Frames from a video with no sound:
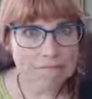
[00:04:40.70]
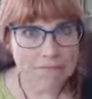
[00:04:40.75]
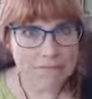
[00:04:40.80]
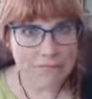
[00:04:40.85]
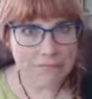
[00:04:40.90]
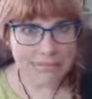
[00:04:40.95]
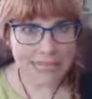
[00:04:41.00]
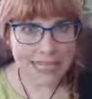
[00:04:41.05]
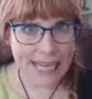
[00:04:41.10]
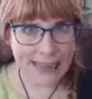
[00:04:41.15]

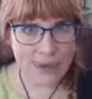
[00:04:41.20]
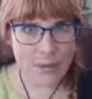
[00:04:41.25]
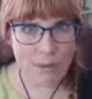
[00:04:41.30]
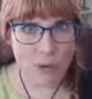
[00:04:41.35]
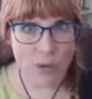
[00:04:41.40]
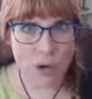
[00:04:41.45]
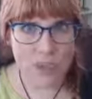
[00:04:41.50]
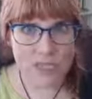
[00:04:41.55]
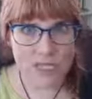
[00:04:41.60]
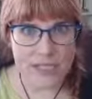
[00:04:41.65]
to get the
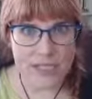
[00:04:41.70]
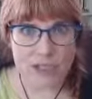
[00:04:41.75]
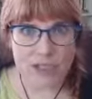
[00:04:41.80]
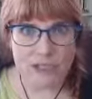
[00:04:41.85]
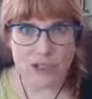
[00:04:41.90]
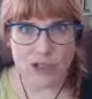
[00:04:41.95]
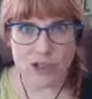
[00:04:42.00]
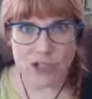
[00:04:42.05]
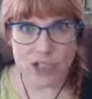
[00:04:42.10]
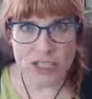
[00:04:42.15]
most
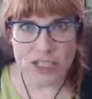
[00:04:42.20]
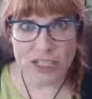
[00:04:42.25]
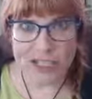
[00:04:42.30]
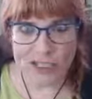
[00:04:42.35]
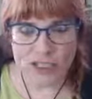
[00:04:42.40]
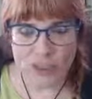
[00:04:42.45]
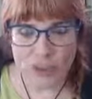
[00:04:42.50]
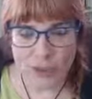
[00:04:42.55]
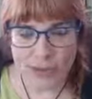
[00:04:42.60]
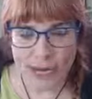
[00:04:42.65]
conversions that
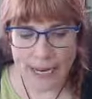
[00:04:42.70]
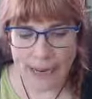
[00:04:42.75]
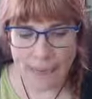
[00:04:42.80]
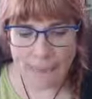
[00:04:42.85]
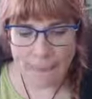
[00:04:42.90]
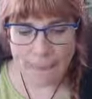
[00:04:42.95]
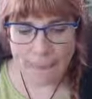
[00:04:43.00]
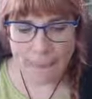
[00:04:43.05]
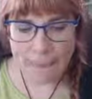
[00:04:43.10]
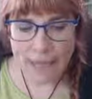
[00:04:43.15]
you can.
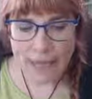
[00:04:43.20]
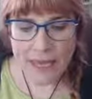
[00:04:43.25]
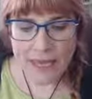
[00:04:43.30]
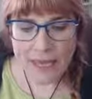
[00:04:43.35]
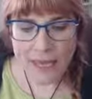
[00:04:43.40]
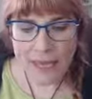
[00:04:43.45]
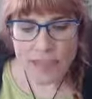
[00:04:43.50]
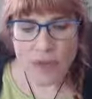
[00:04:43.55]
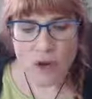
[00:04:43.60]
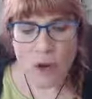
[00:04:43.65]

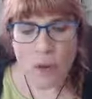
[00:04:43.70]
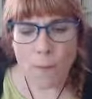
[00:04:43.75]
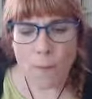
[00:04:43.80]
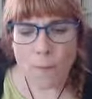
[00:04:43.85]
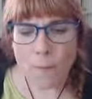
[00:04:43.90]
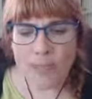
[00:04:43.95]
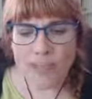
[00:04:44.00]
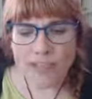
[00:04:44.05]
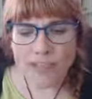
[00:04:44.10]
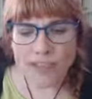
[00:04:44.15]
So
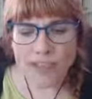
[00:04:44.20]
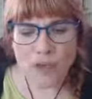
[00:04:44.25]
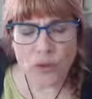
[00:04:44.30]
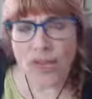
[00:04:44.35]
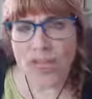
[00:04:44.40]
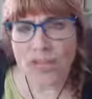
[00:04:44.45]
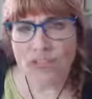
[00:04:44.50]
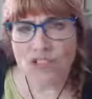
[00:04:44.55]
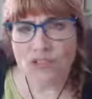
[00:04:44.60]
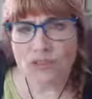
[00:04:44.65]
big
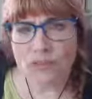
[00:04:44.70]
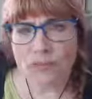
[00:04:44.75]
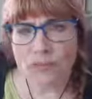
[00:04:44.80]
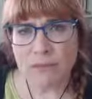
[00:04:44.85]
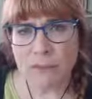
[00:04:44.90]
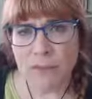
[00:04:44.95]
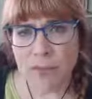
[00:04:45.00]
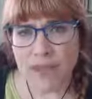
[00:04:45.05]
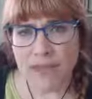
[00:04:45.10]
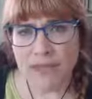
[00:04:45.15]
donation
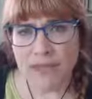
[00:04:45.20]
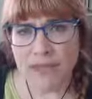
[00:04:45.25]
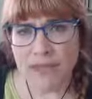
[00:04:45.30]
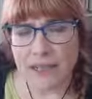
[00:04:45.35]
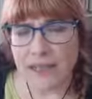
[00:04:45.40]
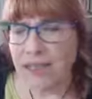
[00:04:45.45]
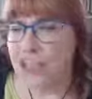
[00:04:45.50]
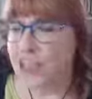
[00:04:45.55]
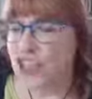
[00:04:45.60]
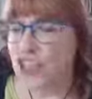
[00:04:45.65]

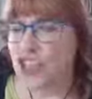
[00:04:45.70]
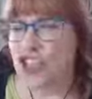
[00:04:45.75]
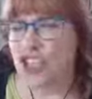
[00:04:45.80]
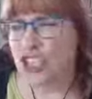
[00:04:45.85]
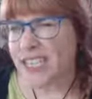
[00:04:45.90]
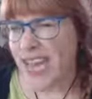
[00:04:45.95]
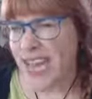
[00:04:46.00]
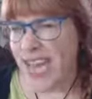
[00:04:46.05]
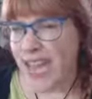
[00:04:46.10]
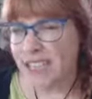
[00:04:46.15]
button,
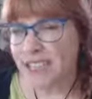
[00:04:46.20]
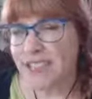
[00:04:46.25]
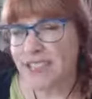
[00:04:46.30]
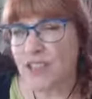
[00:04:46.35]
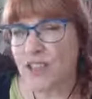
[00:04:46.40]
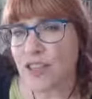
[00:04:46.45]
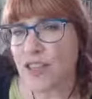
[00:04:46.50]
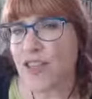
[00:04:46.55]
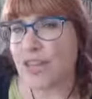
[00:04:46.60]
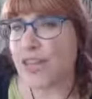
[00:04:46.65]
test
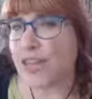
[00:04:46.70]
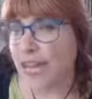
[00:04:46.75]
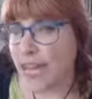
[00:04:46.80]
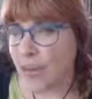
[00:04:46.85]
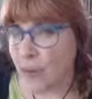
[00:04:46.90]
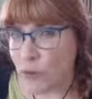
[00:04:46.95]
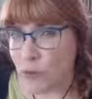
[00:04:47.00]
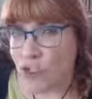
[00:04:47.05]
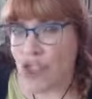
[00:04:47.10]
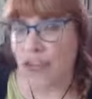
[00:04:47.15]
the
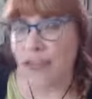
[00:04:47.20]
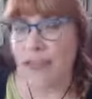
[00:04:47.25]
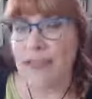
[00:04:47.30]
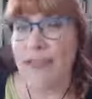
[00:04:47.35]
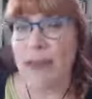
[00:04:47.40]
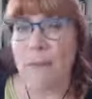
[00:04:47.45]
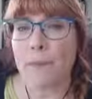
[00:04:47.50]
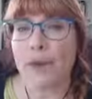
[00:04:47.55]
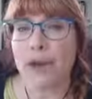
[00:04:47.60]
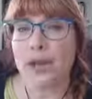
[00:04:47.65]
language on that
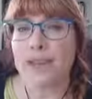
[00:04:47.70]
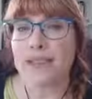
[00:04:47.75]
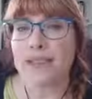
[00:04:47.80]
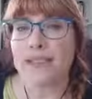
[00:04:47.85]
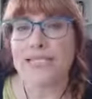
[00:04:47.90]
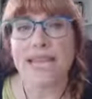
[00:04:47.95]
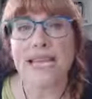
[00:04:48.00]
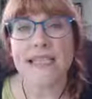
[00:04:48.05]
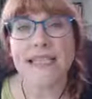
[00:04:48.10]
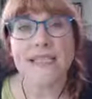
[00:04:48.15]
button,
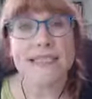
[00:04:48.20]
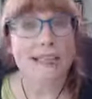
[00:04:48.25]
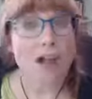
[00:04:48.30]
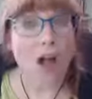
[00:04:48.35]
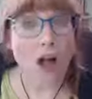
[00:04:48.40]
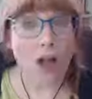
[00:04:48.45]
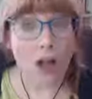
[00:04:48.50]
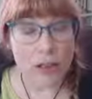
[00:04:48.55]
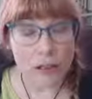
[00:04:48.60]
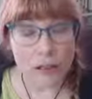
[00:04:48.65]
test the
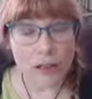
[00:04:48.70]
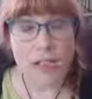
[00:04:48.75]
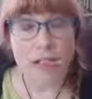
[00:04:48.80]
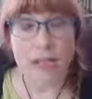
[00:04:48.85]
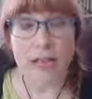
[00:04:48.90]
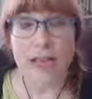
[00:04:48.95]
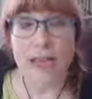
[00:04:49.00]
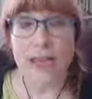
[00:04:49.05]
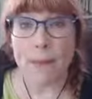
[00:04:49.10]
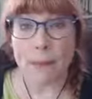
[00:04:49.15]
colors
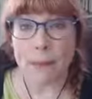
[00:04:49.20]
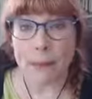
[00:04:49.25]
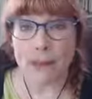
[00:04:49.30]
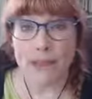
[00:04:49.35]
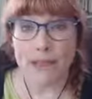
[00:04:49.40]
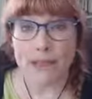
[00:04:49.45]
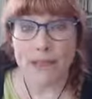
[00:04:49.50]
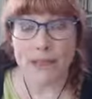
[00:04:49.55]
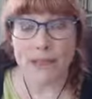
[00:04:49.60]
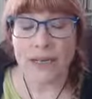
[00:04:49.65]
on that
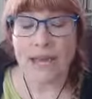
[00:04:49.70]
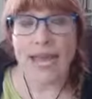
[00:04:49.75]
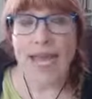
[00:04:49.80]
button,